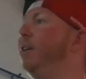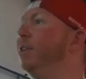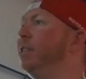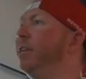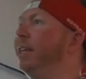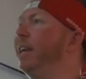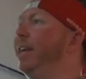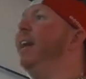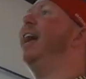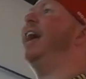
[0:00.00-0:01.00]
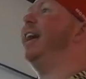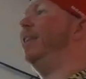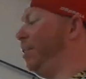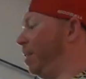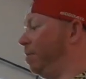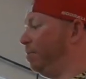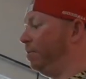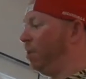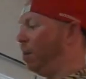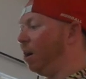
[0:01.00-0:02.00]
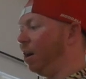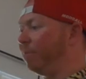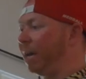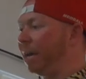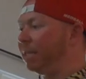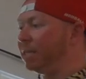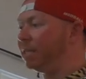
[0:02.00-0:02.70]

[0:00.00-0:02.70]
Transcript: there you go. Stop. Yeah, there you go. Arm here.